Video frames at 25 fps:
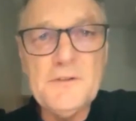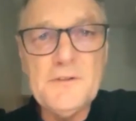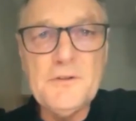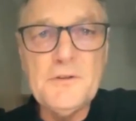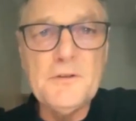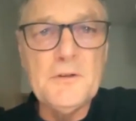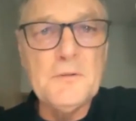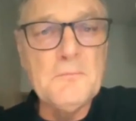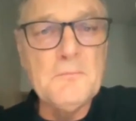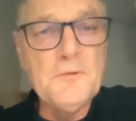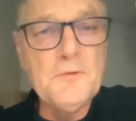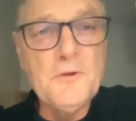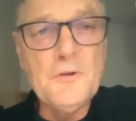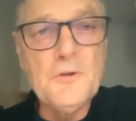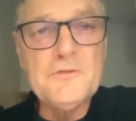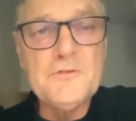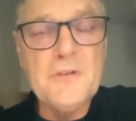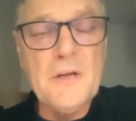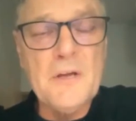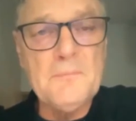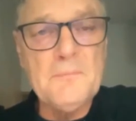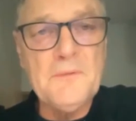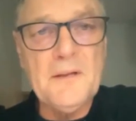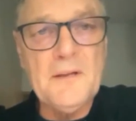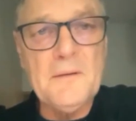you to do
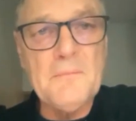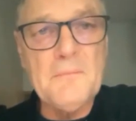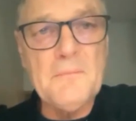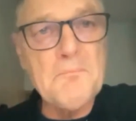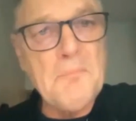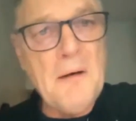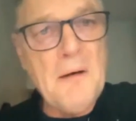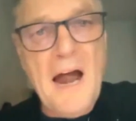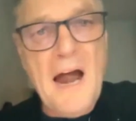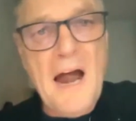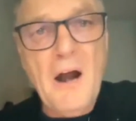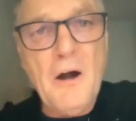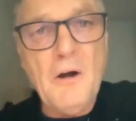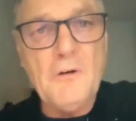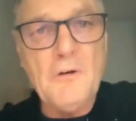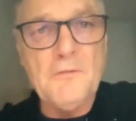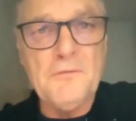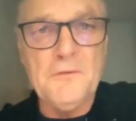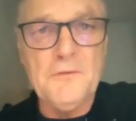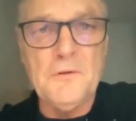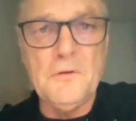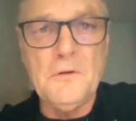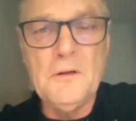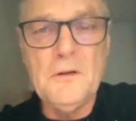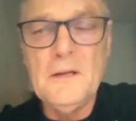something
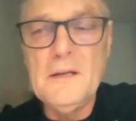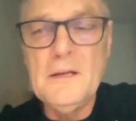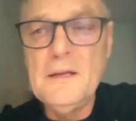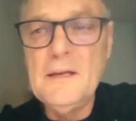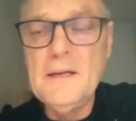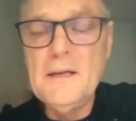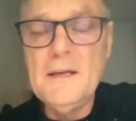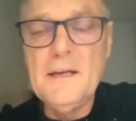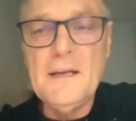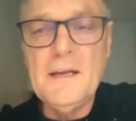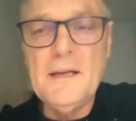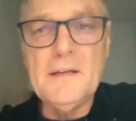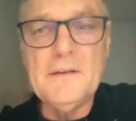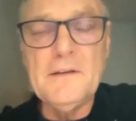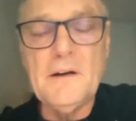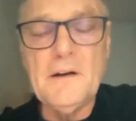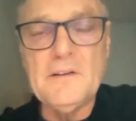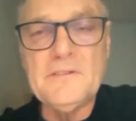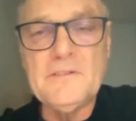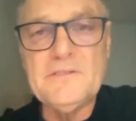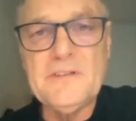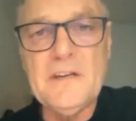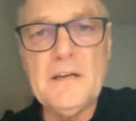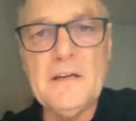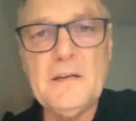powerful in our
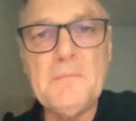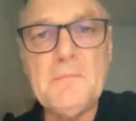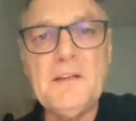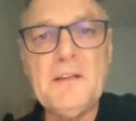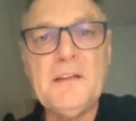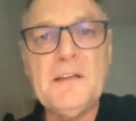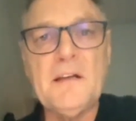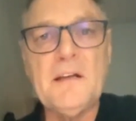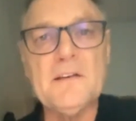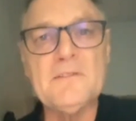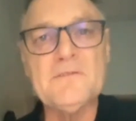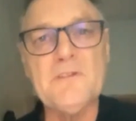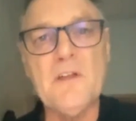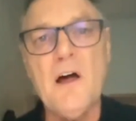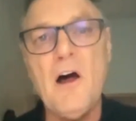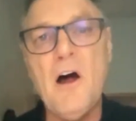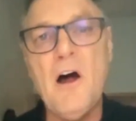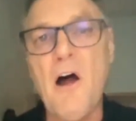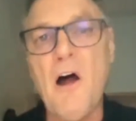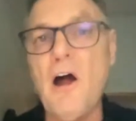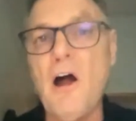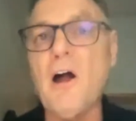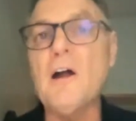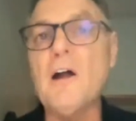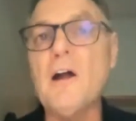city, because the
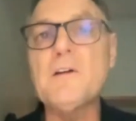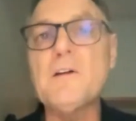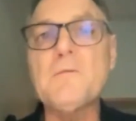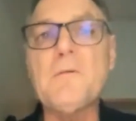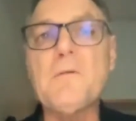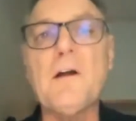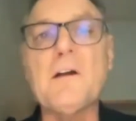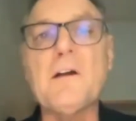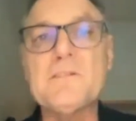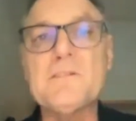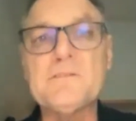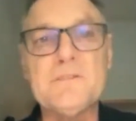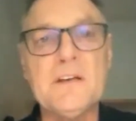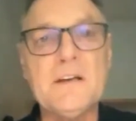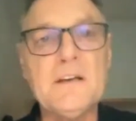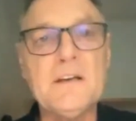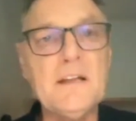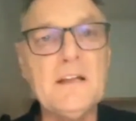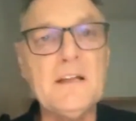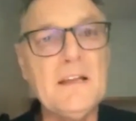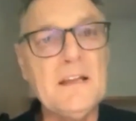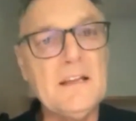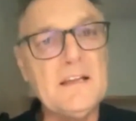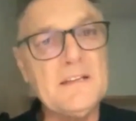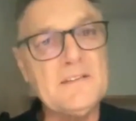heart of our city
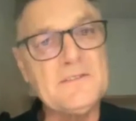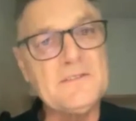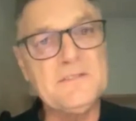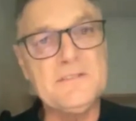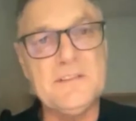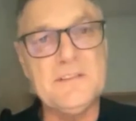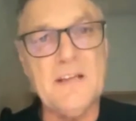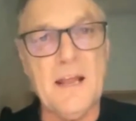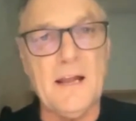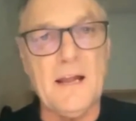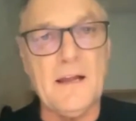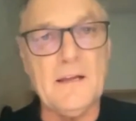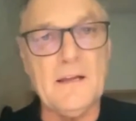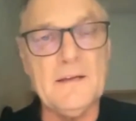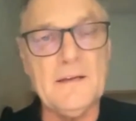is sick.